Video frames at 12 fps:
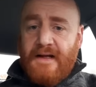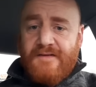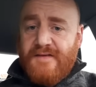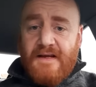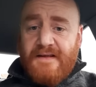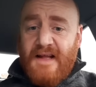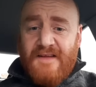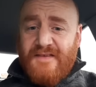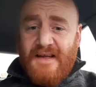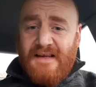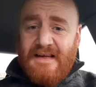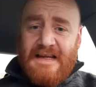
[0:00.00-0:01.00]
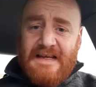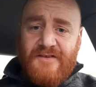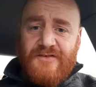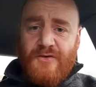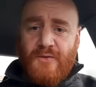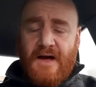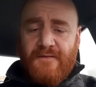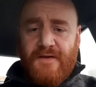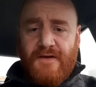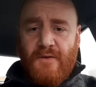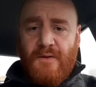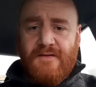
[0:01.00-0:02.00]
And that's the least you
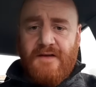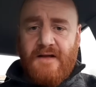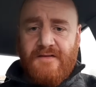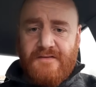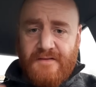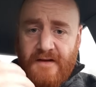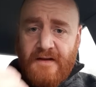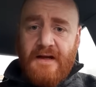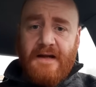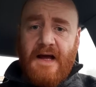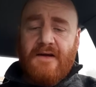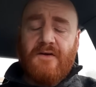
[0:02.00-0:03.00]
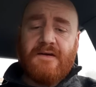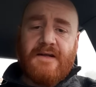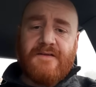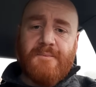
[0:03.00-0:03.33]
have to do as an adult,